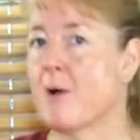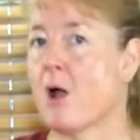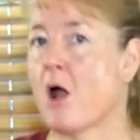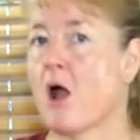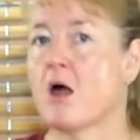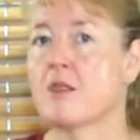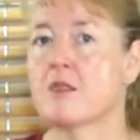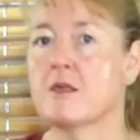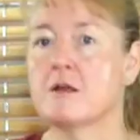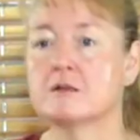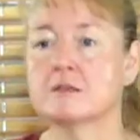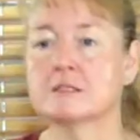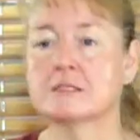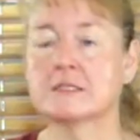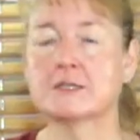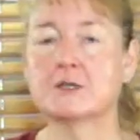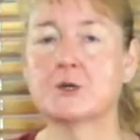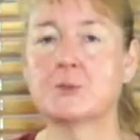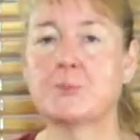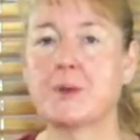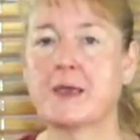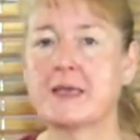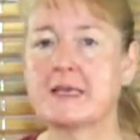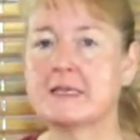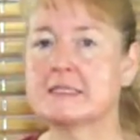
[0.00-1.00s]
all those
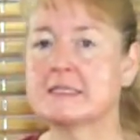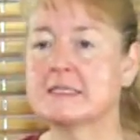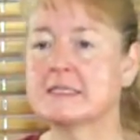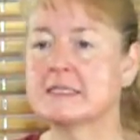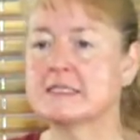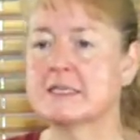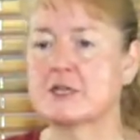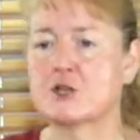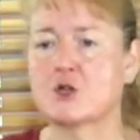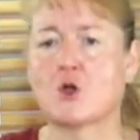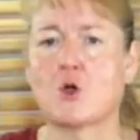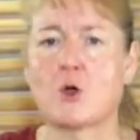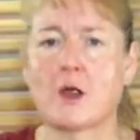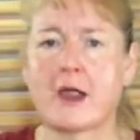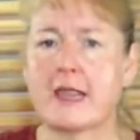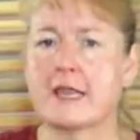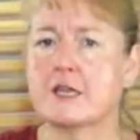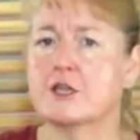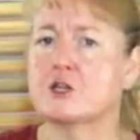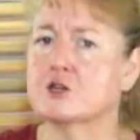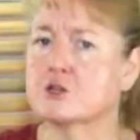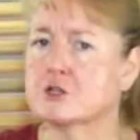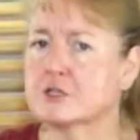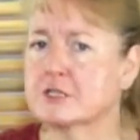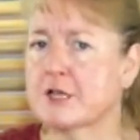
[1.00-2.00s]
little pieces and
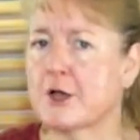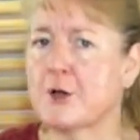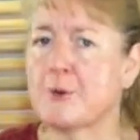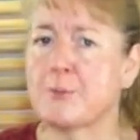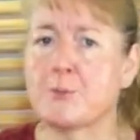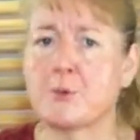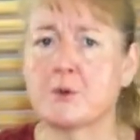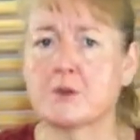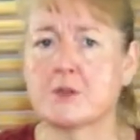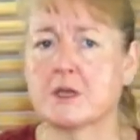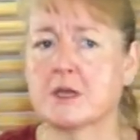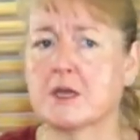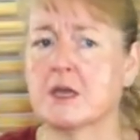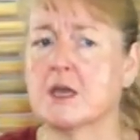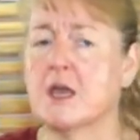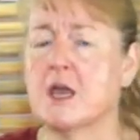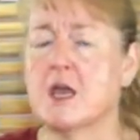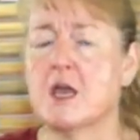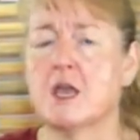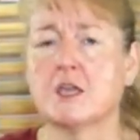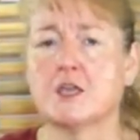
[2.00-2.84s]
grade your soap with a,